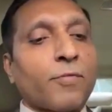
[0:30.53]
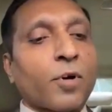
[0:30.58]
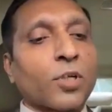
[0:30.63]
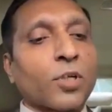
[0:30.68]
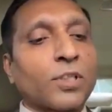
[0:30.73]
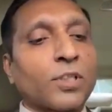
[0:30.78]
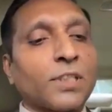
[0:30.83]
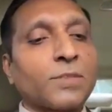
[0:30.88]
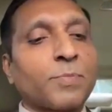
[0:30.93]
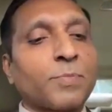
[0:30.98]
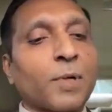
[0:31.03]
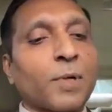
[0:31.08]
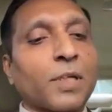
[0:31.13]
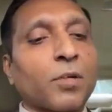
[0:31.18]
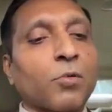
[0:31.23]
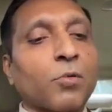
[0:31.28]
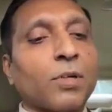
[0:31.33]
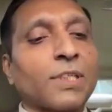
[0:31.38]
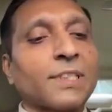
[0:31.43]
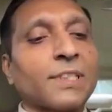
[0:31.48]
for this
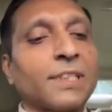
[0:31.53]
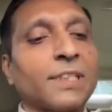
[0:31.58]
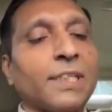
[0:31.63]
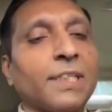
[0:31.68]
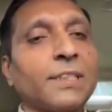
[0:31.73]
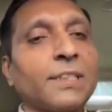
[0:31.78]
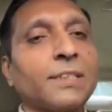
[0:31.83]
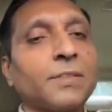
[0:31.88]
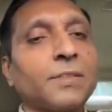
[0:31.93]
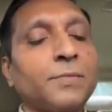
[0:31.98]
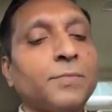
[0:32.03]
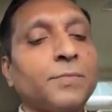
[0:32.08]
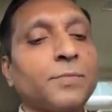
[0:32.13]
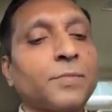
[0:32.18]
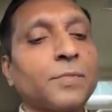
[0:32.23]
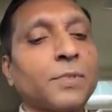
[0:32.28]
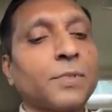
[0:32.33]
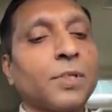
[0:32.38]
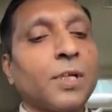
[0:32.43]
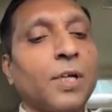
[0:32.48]
particular series.
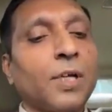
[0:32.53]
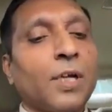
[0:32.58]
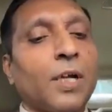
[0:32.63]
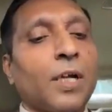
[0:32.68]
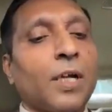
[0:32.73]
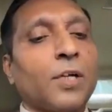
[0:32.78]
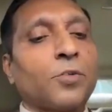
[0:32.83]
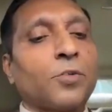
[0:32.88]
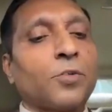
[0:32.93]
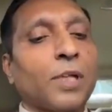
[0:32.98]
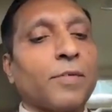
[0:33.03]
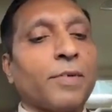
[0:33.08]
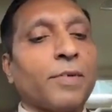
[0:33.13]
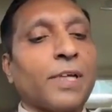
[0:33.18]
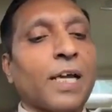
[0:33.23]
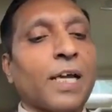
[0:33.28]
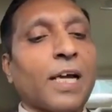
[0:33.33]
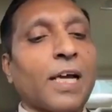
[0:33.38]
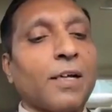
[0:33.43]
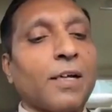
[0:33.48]
Today
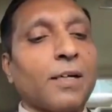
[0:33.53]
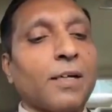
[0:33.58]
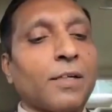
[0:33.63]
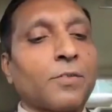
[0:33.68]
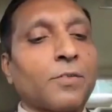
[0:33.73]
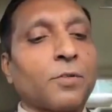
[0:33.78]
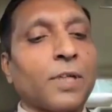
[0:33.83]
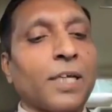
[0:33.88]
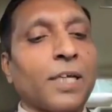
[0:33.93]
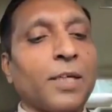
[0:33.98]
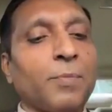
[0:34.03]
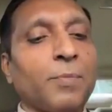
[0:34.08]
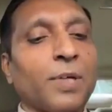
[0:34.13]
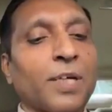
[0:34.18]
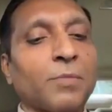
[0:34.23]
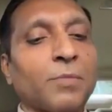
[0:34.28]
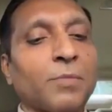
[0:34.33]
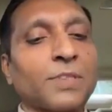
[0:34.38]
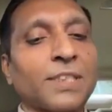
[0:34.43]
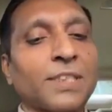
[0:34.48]
he
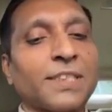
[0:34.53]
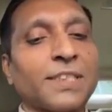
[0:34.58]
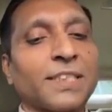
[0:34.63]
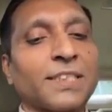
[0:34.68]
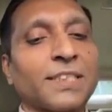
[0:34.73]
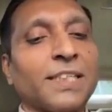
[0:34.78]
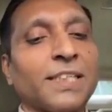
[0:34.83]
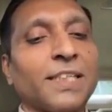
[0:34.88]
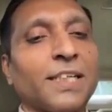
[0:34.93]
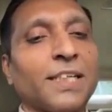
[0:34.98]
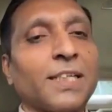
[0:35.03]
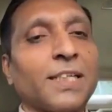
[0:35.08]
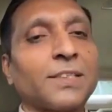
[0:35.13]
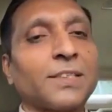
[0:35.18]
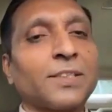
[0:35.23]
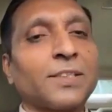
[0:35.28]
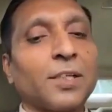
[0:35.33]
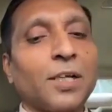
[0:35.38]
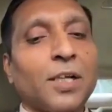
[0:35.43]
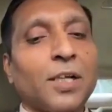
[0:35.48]
becomes a 60
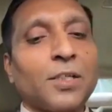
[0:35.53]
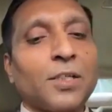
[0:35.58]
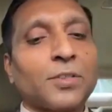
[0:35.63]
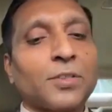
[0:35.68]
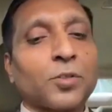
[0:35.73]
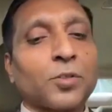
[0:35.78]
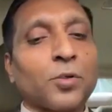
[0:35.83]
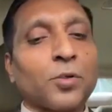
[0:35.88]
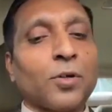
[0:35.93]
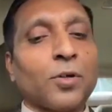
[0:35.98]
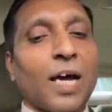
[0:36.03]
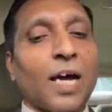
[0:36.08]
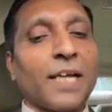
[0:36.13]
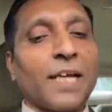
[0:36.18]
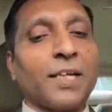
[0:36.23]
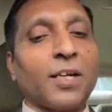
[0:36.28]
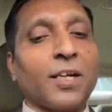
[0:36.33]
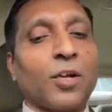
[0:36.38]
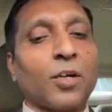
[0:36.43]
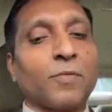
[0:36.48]
years. So
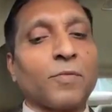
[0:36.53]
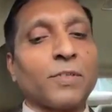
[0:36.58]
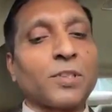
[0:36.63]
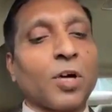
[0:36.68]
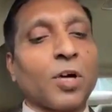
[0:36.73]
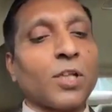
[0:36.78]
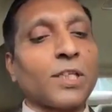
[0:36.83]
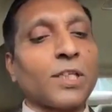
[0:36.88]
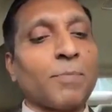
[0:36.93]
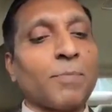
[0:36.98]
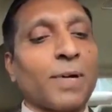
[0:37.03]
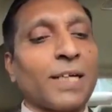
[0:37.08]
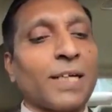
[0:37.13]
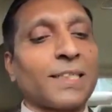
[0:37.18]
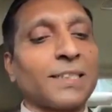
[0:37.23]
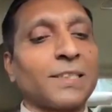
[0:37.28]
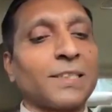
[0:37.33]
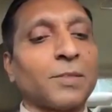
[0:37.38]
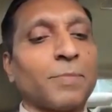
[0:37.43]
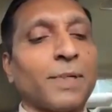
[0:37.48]
I, along with all the
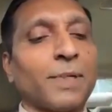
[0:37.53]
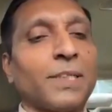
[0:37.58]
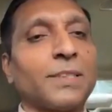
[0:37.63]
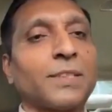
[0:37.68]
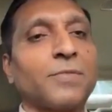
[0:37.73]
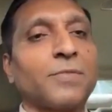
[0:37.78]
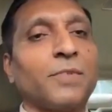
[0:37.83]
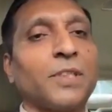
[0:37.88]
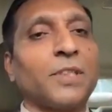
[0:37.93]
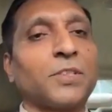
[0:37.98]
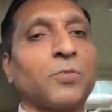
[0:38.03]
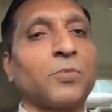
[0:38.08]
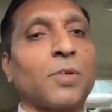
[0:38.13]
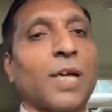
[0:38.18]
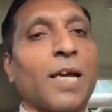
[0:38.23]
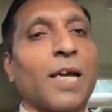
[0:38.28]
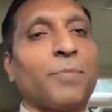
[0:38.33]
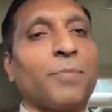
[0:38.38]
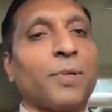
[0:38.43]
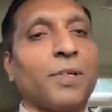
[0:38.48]
participants, wish you
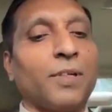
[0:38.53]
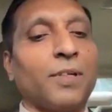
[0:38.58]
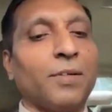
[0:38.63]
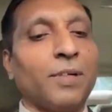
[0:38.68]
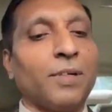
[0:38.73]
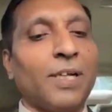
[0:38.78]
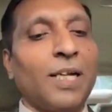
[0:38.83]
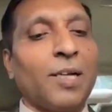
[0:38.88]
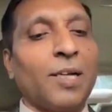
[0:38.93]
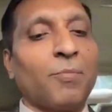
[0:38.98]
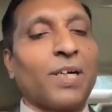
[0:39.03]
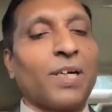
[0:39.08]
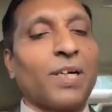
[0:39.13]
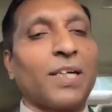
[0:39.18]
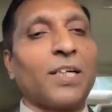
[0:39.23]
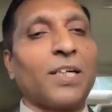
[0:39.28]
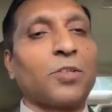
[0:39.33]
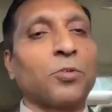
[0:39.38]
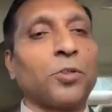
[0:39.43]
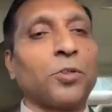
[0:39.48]
a happy
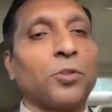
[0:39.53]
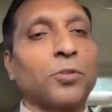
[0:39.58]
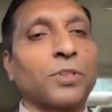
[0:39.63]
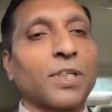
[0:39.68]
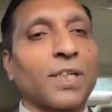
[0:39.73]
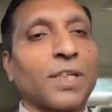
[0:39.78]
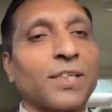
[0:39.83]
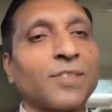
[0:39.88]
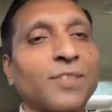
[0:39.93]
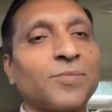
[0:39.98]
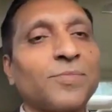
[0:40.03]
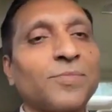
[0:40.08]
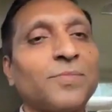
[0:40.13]
birthday to you, sir.